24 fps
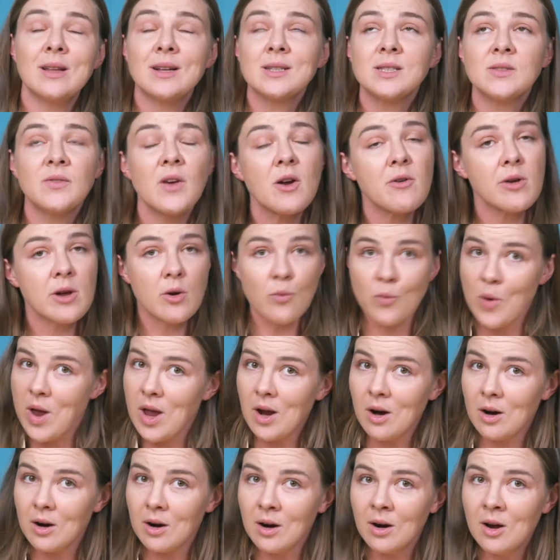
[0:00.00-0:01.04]
That's very
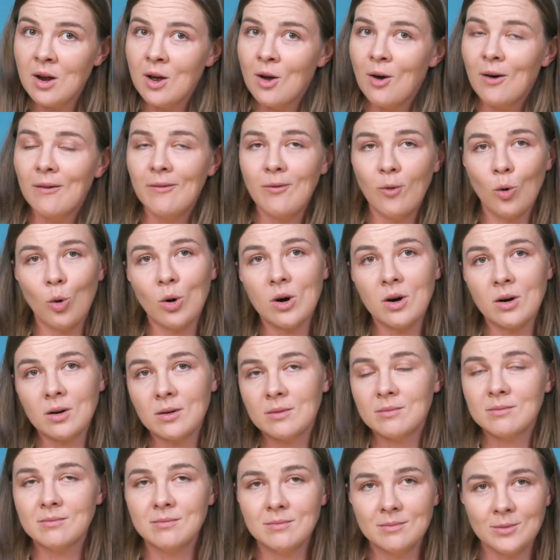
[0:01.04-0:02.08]
rare for
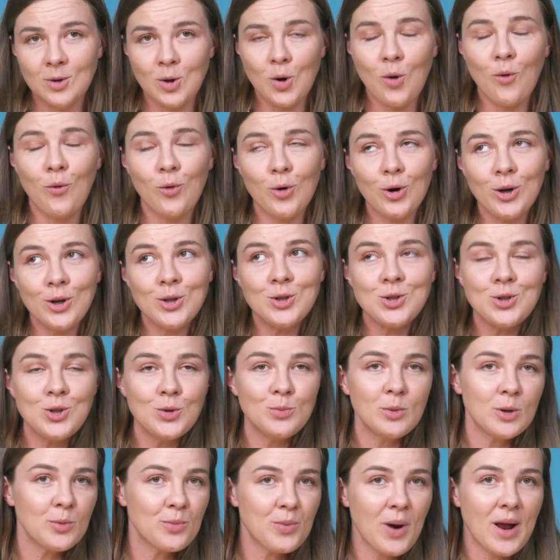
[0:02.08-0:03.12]
for
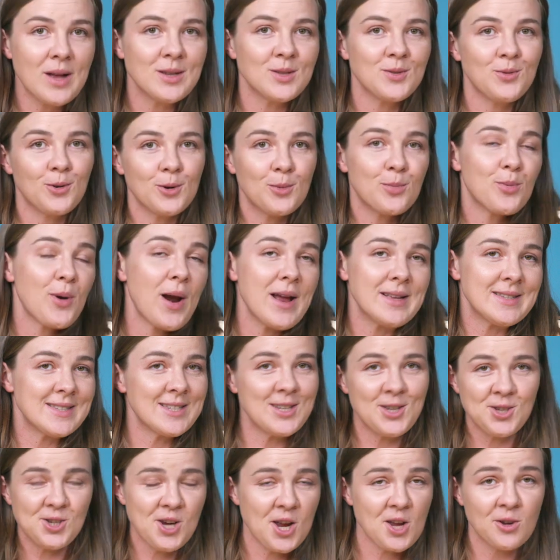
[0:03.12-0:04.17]
consumer brands, for brands
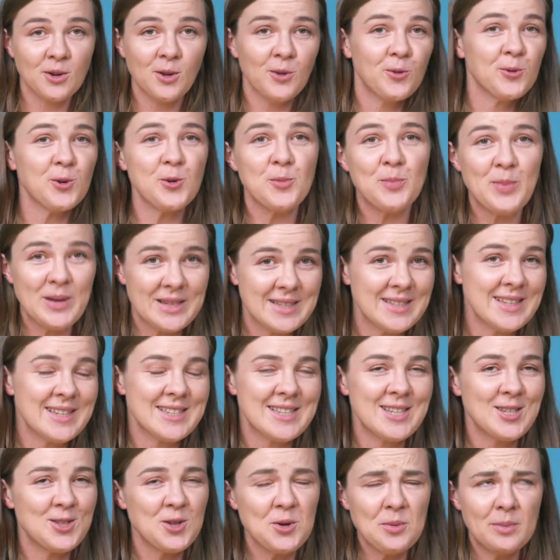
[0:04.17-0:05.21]
in general, for businesses.